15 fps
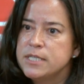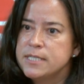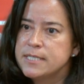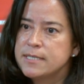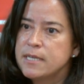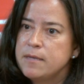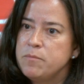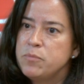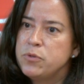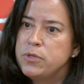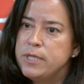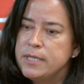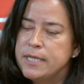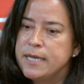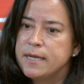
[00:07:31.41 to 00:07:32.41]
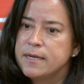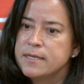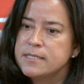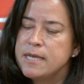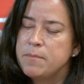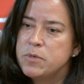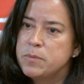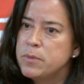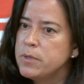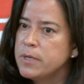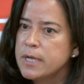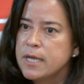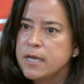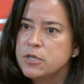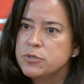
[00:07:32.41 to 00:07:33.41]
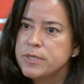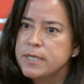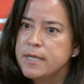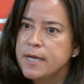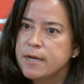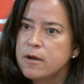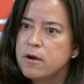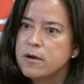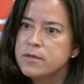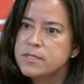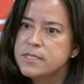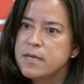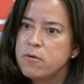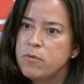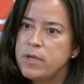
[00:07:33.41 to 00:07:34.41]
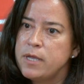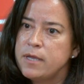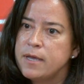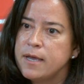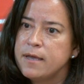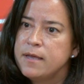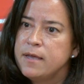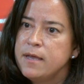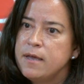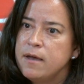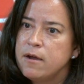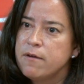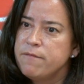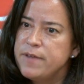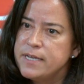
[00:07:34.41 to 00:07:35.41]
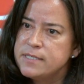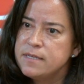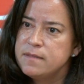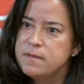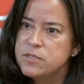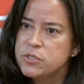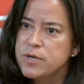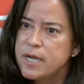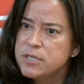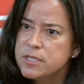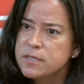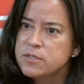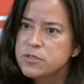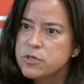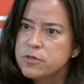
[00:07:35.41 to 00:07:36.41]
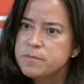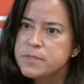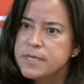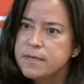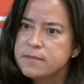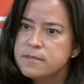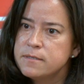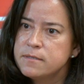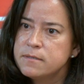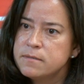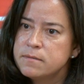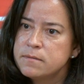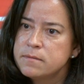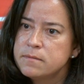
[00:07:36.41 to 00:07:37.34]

It's completely unacceptable in a country like ours that we are facing these tragic circumstances.